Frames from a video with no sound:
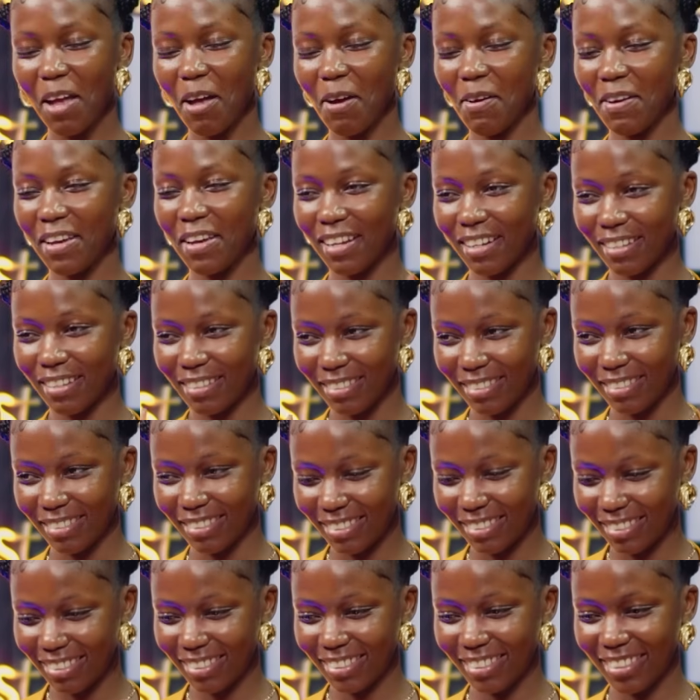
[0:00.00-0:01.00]
Okay.
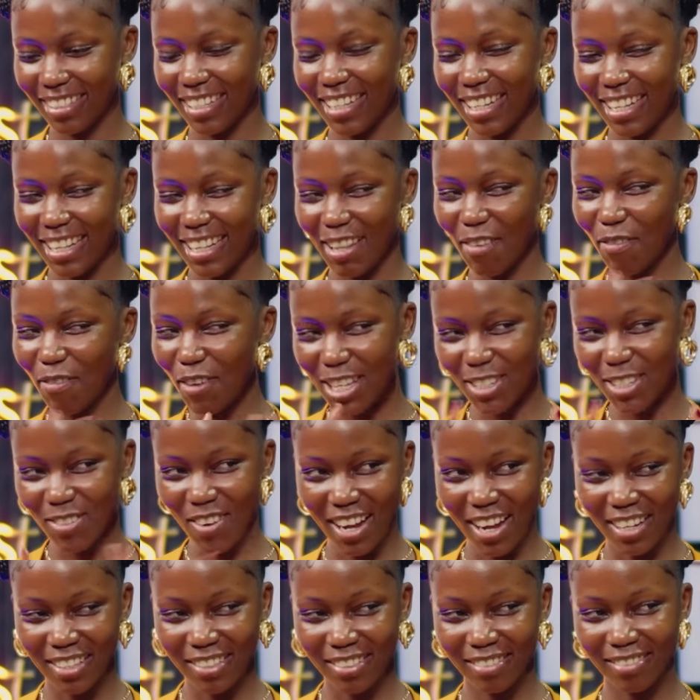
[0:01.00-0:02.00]
The first
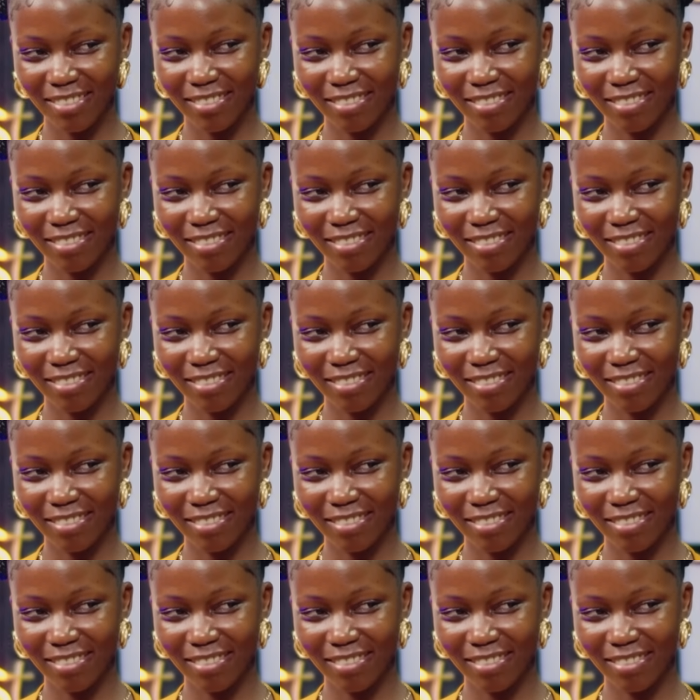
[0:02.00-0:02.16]
one.